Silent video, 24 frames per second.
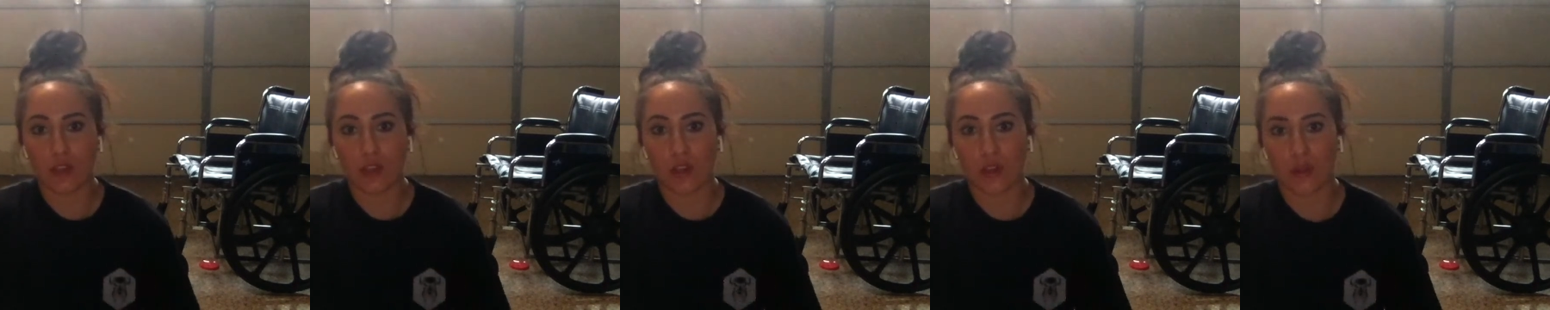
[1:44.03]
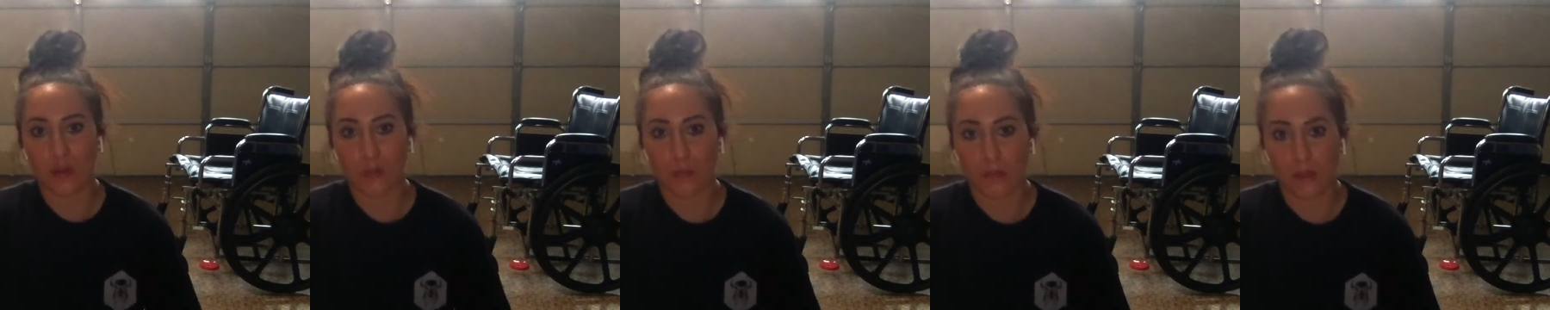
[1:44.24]

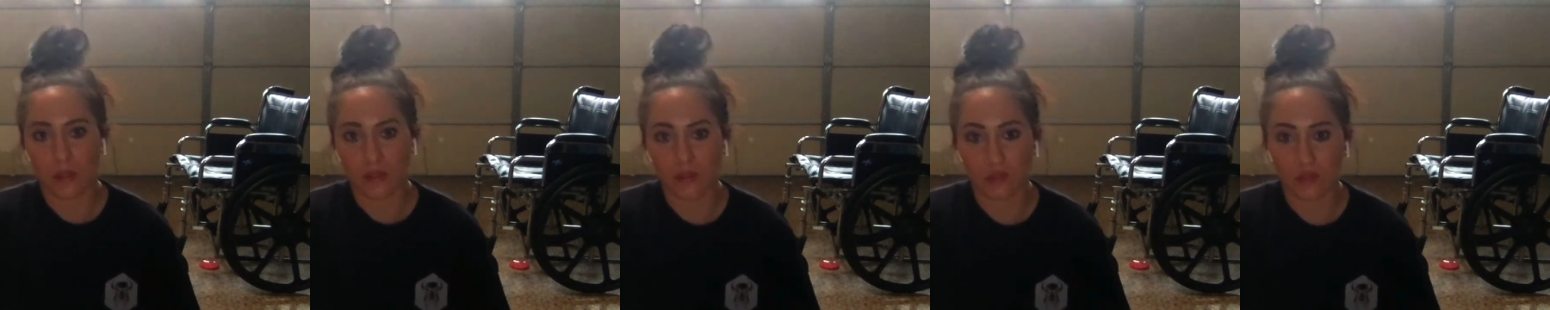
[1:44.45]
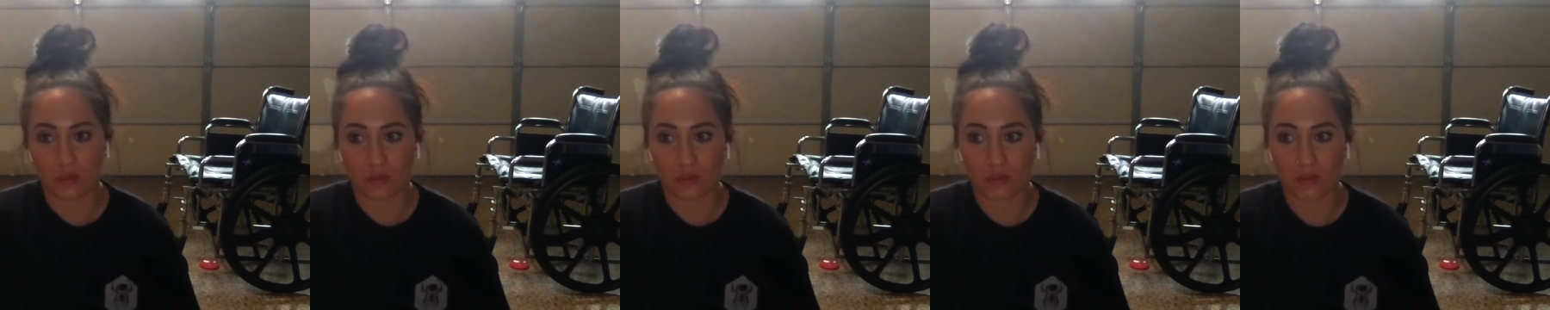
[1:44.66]
other
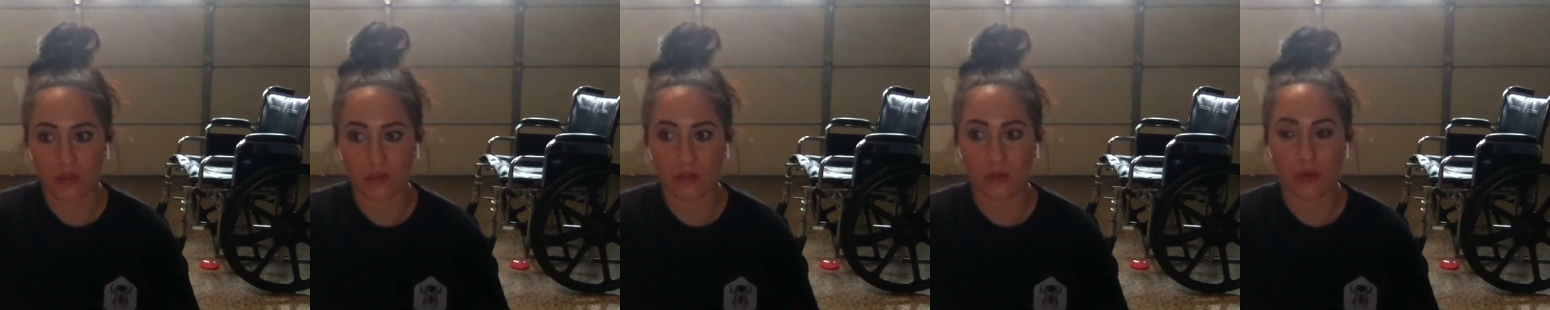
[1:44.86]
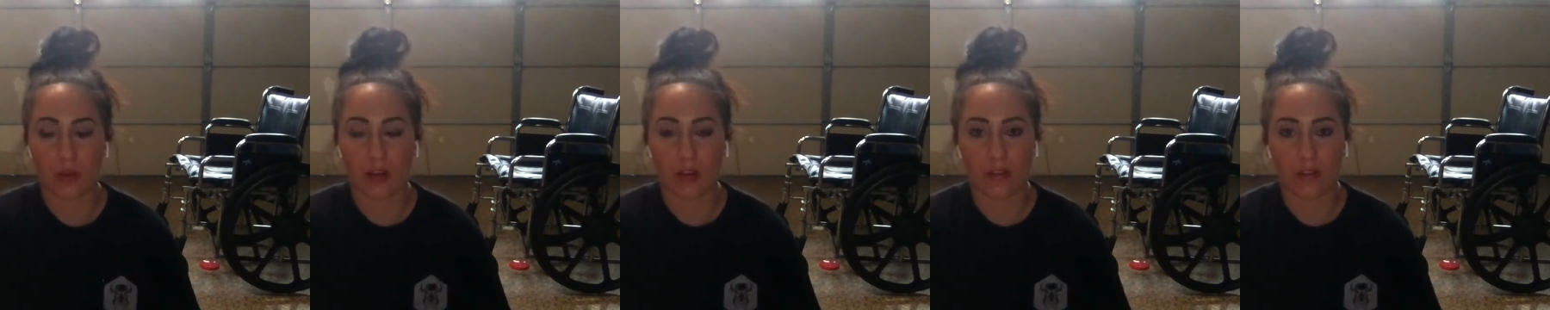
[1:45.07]
muscles
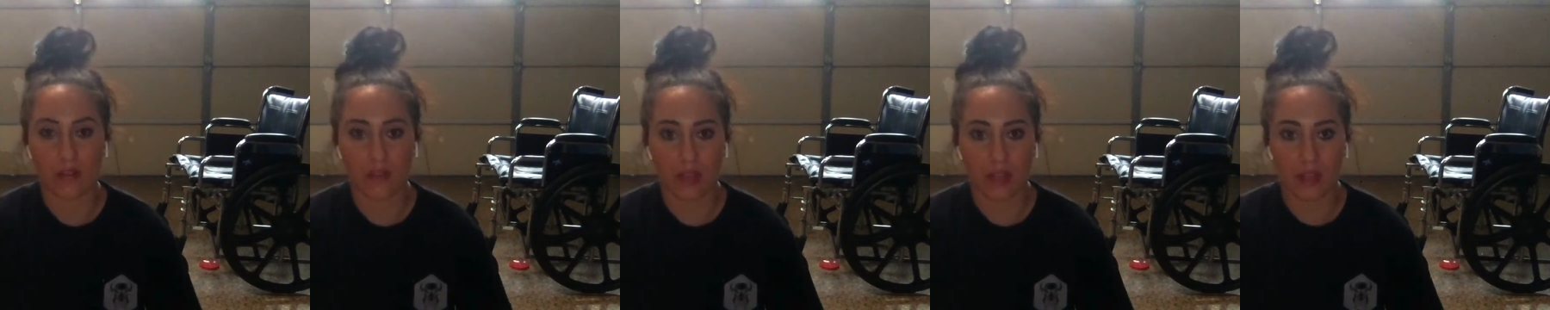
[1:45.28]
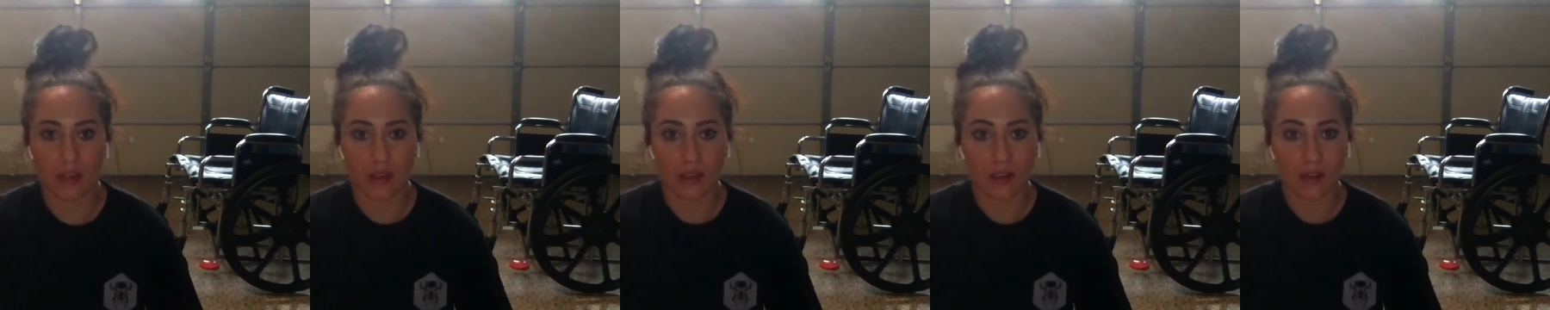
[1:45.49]
rather
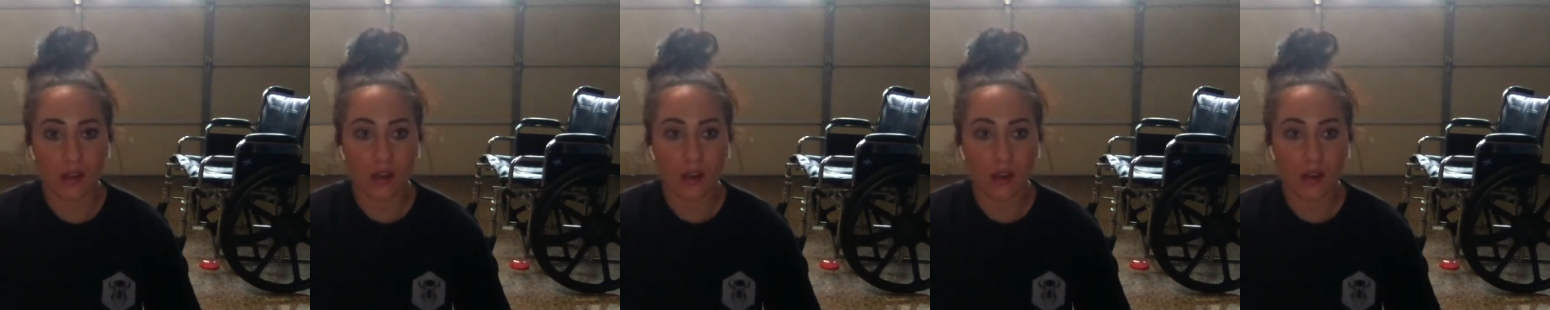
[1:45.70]
than